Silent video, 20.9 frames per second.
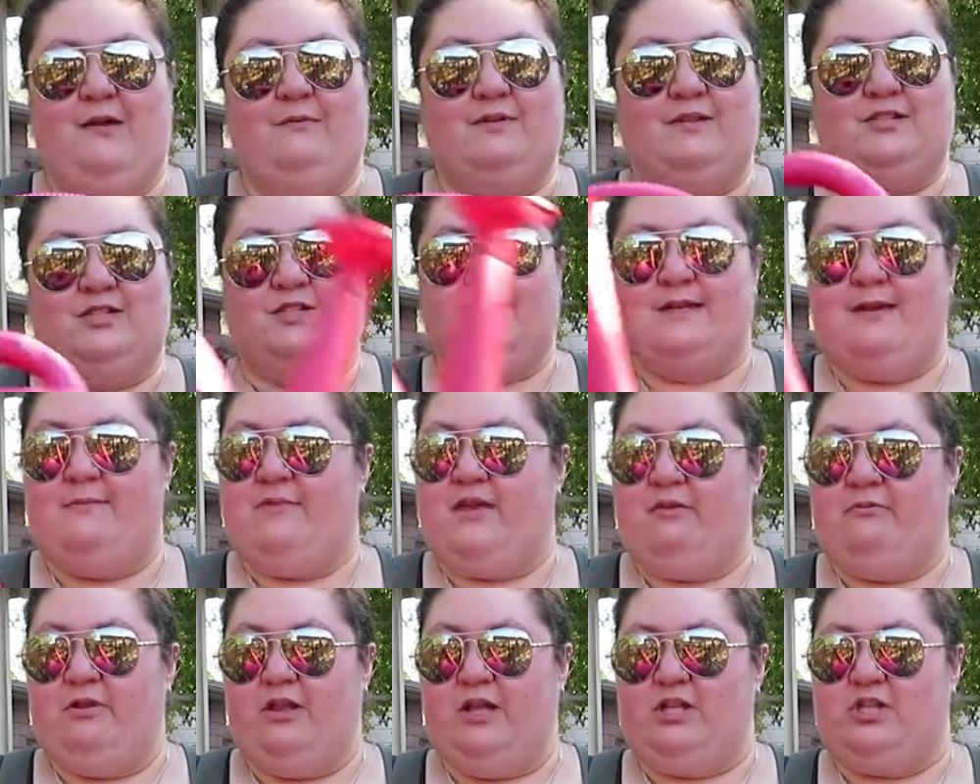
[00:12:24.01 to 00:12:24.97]
it was just something
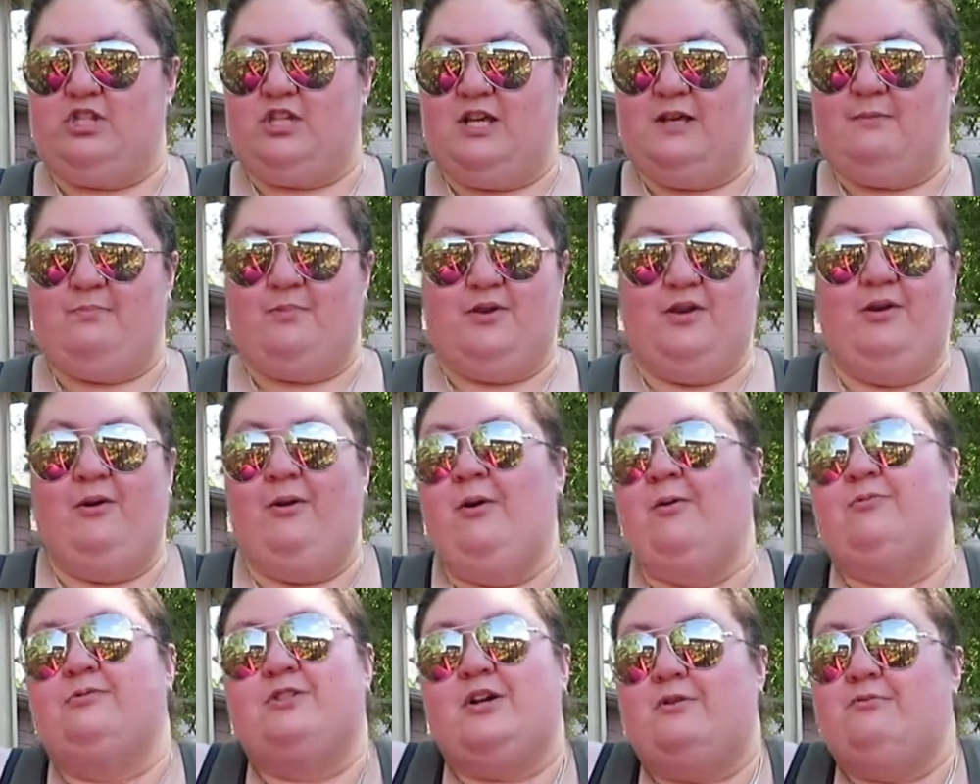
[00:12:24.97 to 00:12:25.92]
really cheap. You
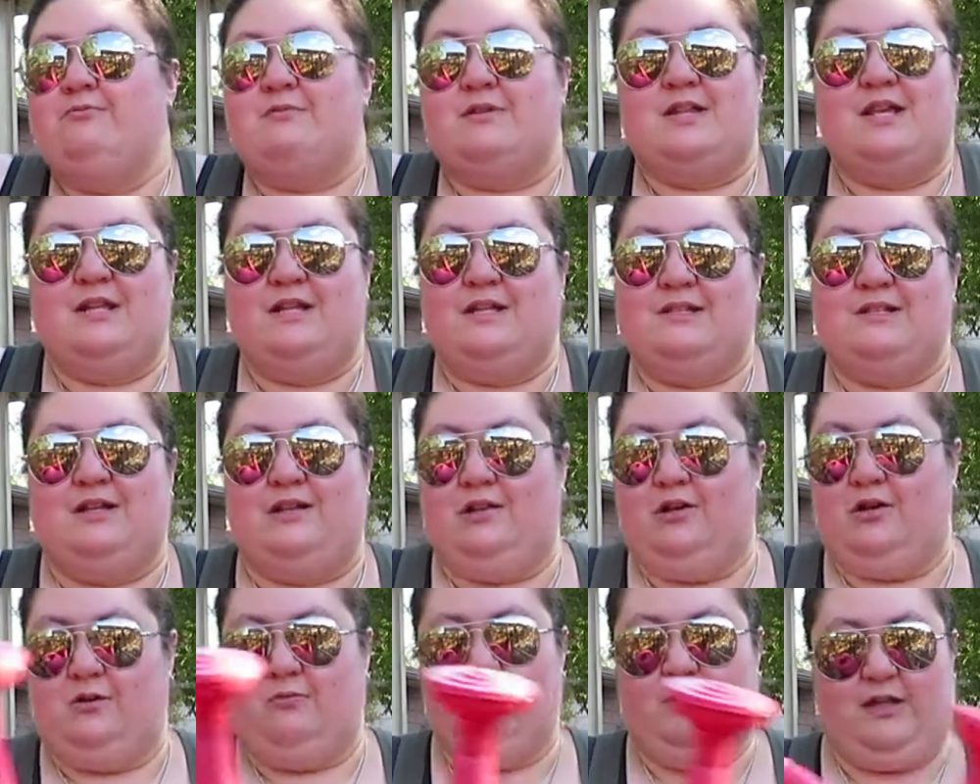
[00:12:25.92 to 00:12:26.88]
don't need it to
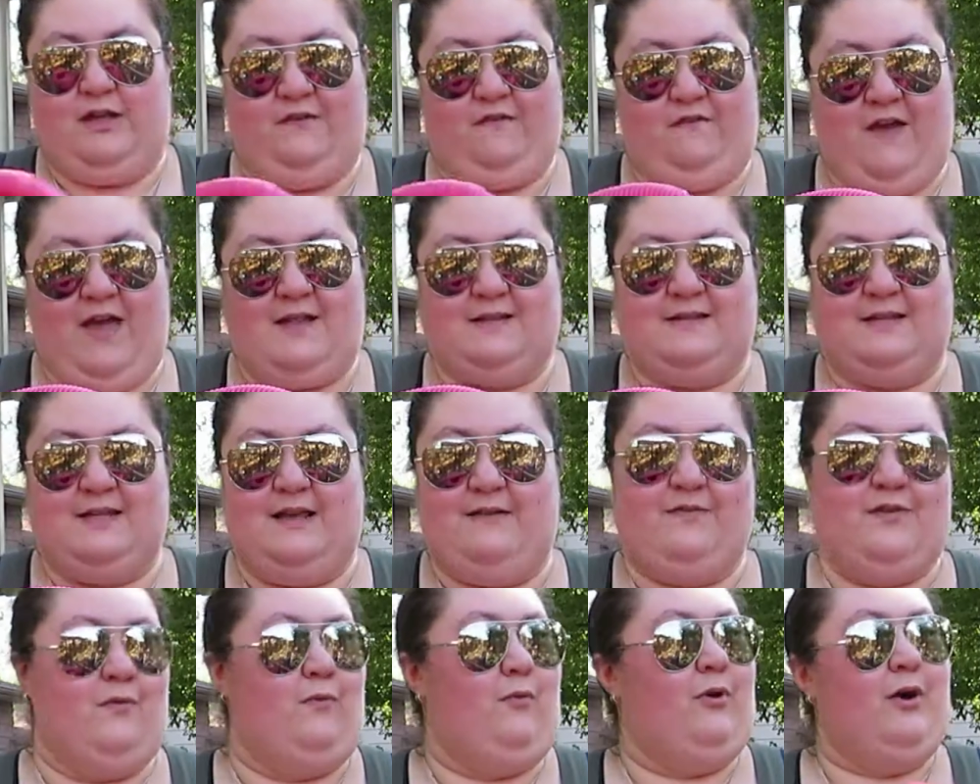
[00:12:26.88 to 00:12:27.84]
look really fancy.
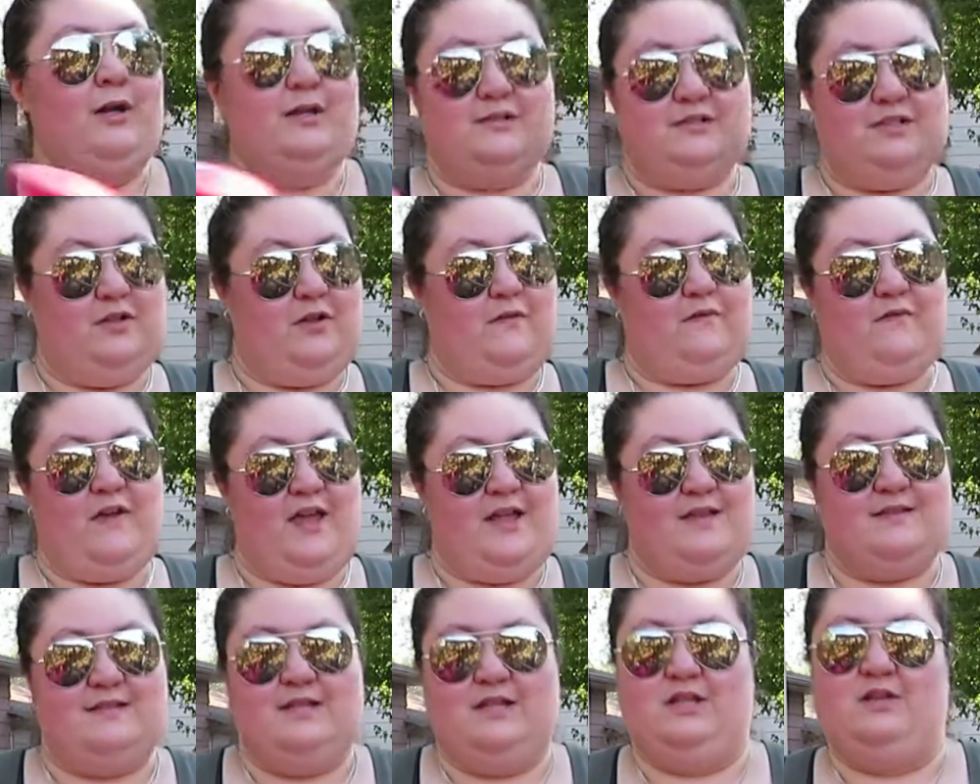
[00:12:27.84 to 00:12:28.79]
If you want it to look
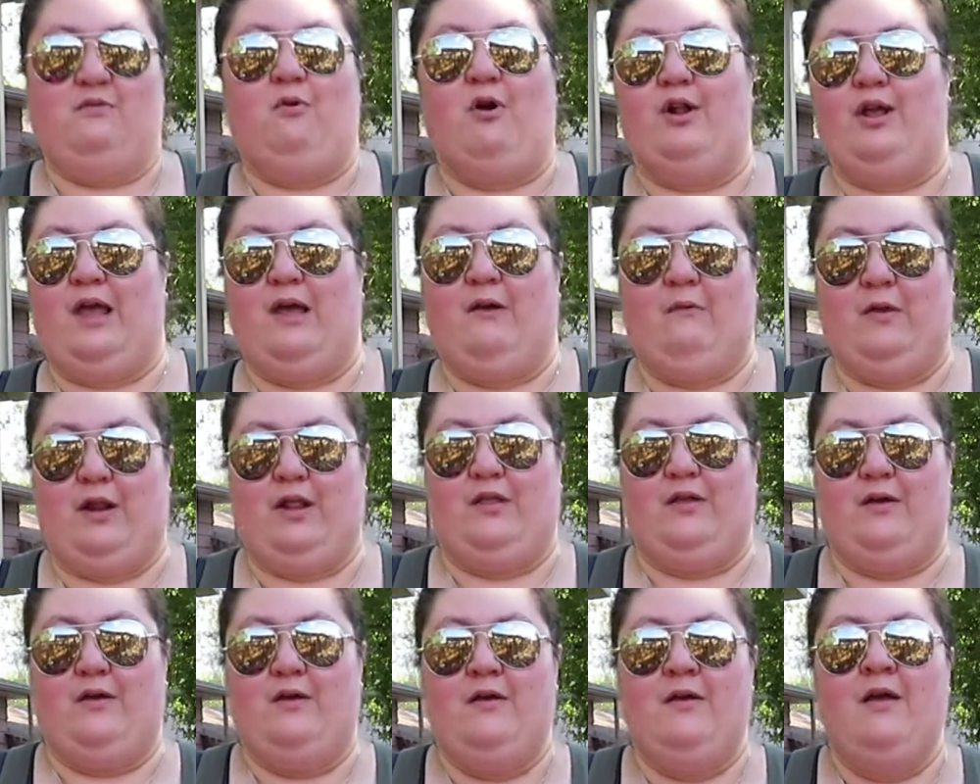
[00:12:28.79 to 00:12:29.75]
fancy and you want to get one of
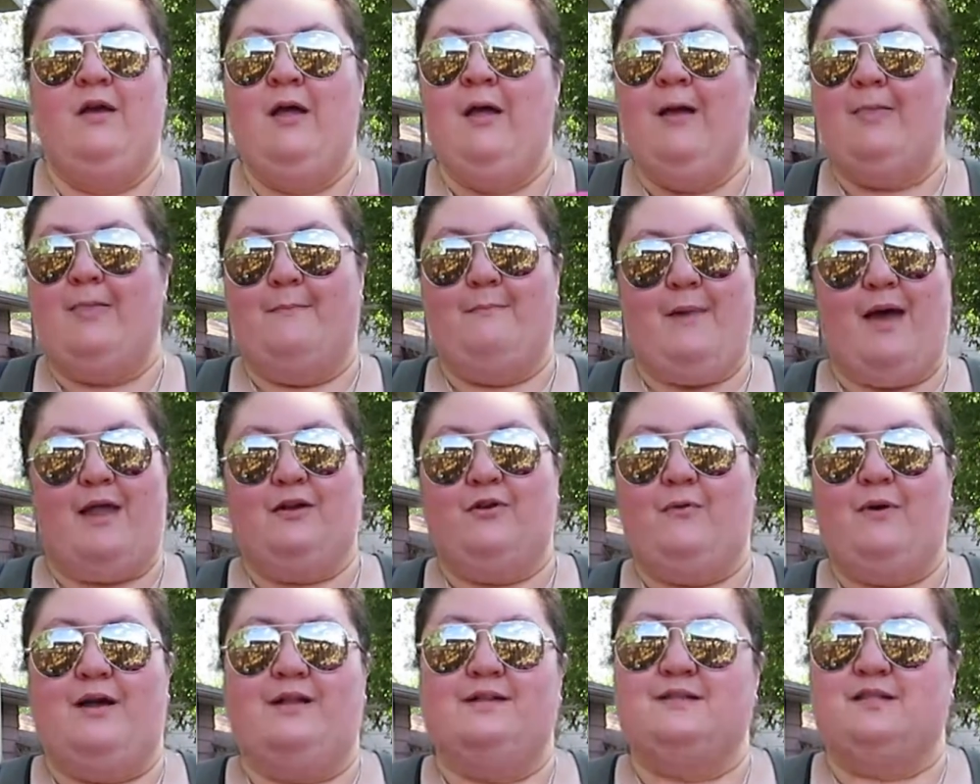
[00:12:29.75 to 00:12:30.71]
the metal
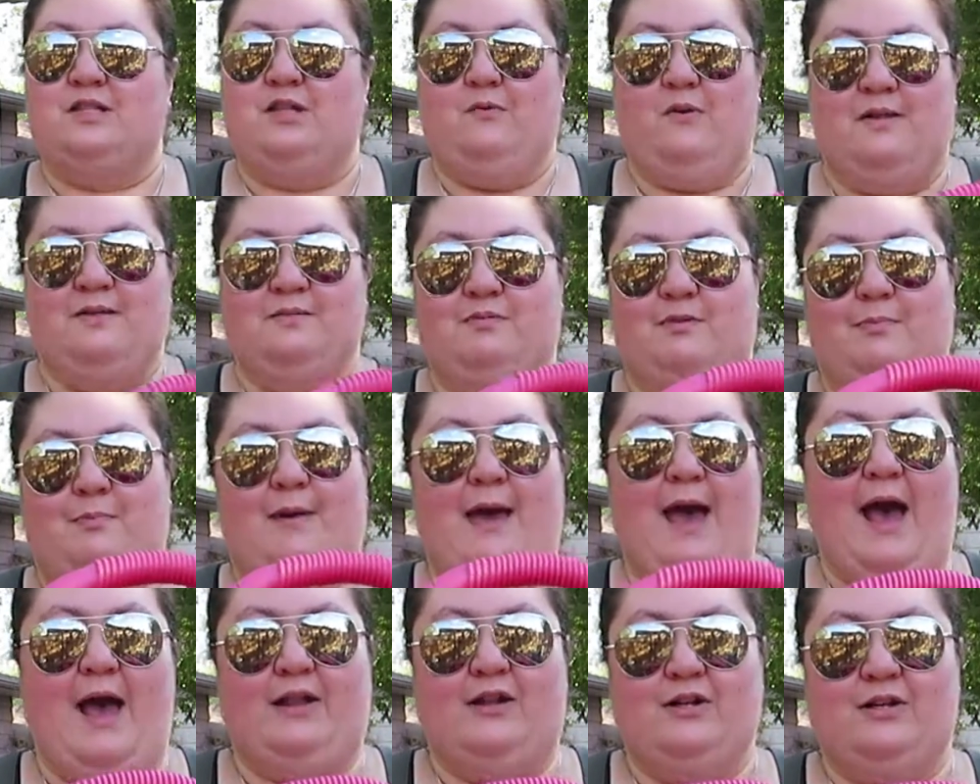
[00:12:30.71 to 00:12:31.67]
ones or the ones with
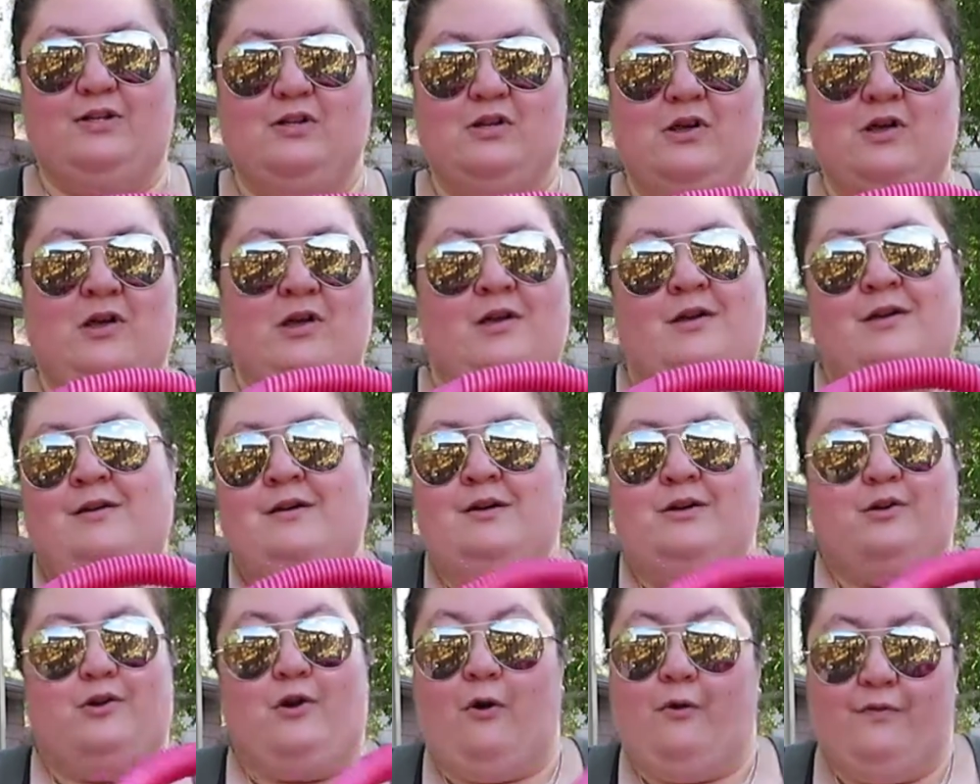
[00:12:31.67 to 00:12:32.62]
pattern,
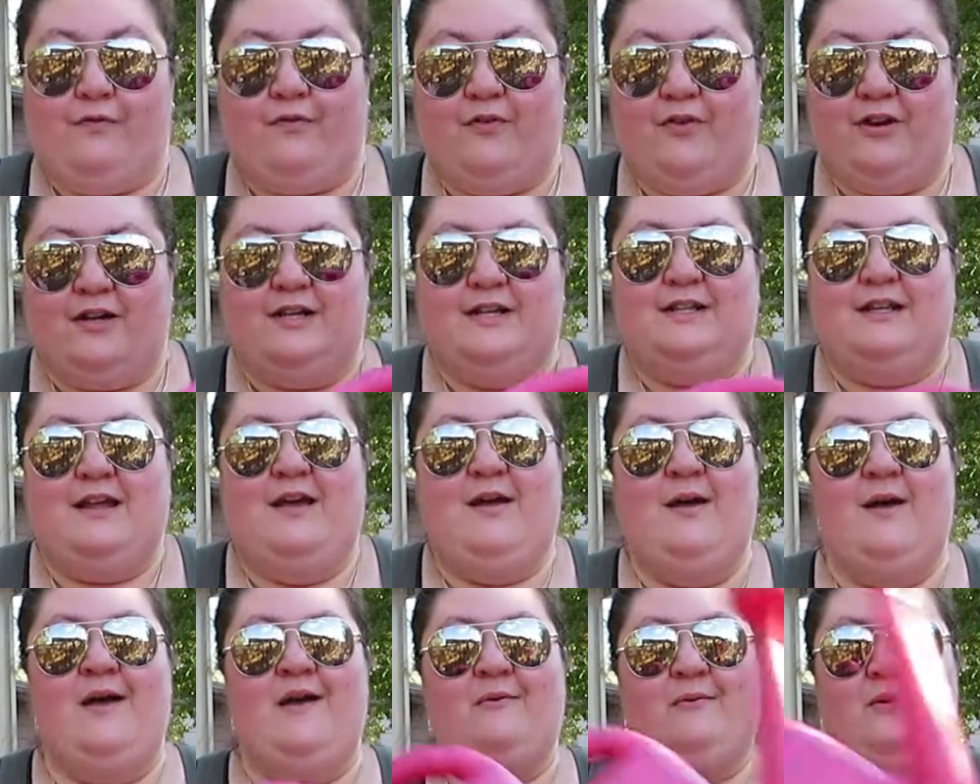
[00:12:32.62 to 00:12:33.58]
go for it.
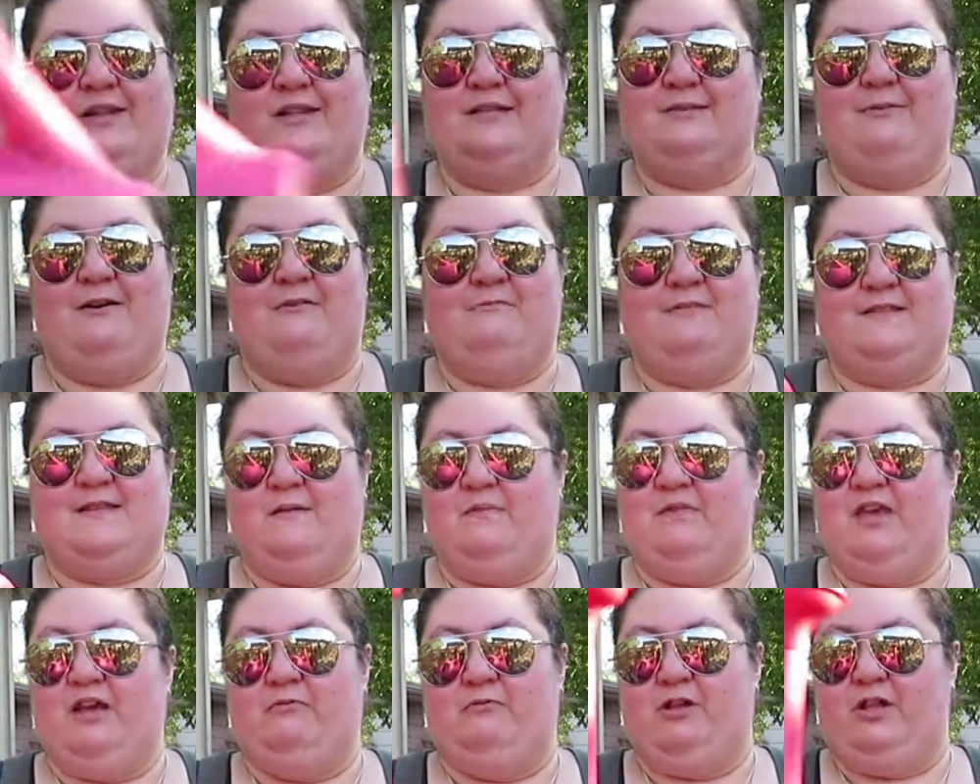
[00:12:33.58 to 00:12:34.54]
We just went with
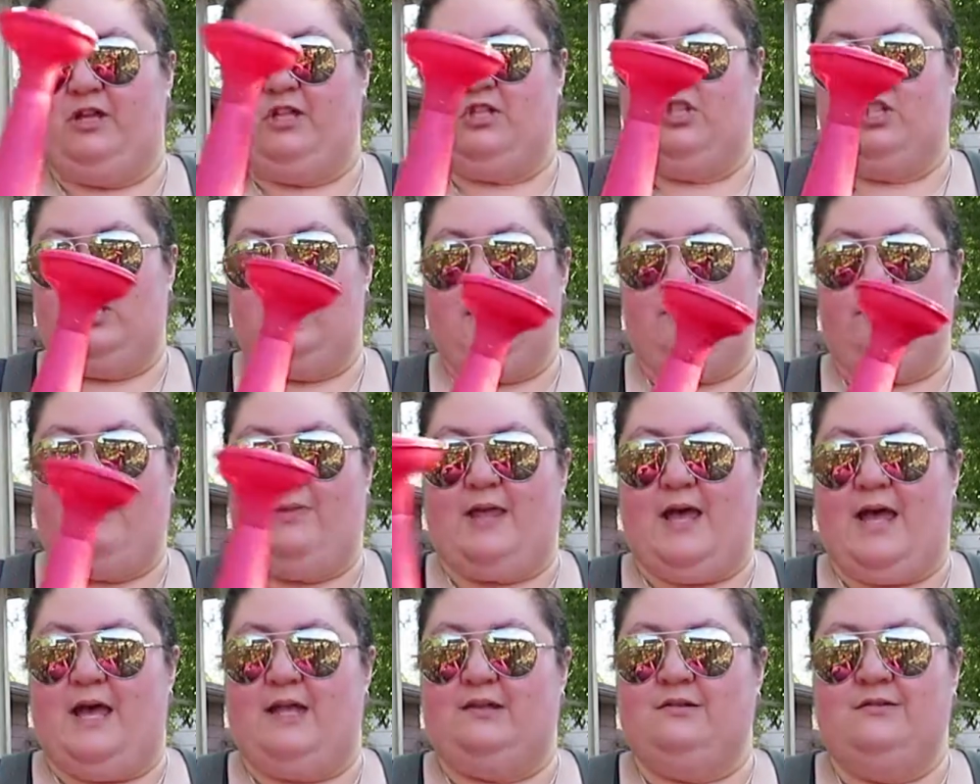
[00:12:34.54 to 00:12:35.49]
something really cheap
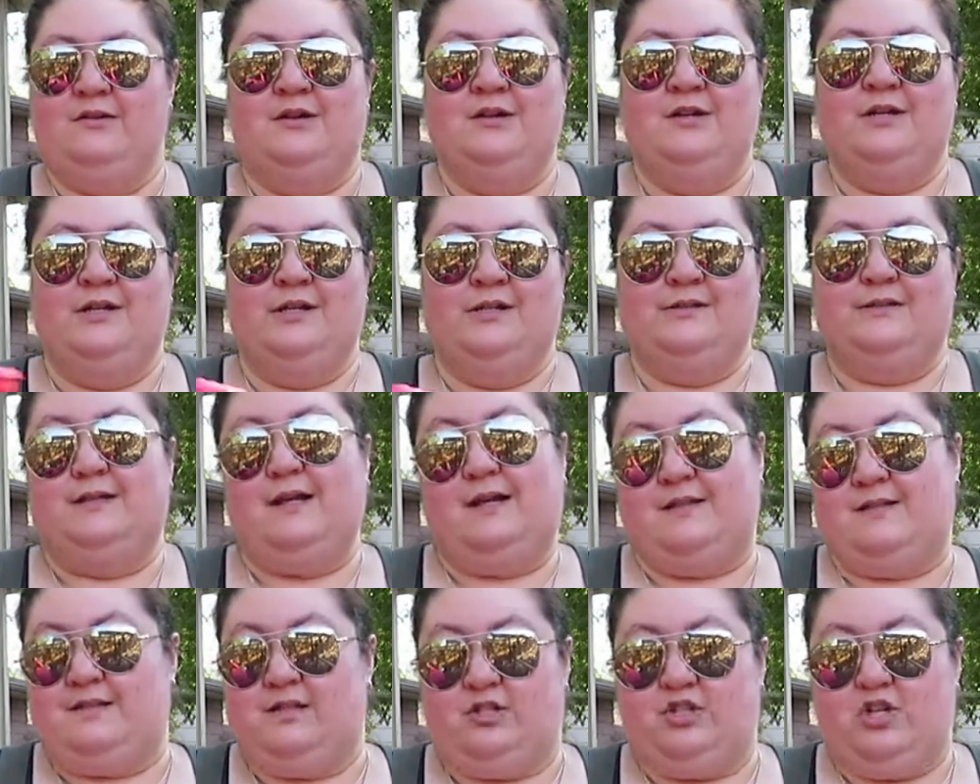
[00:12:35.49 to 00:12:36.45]
that
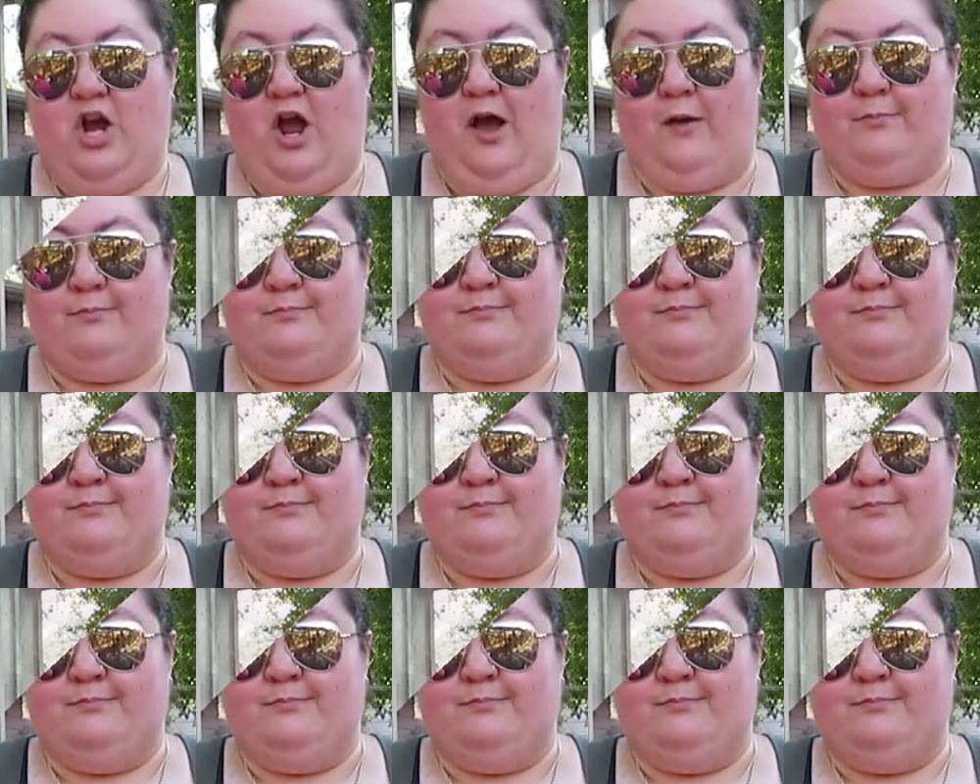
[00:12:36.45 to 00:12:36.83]
does the job.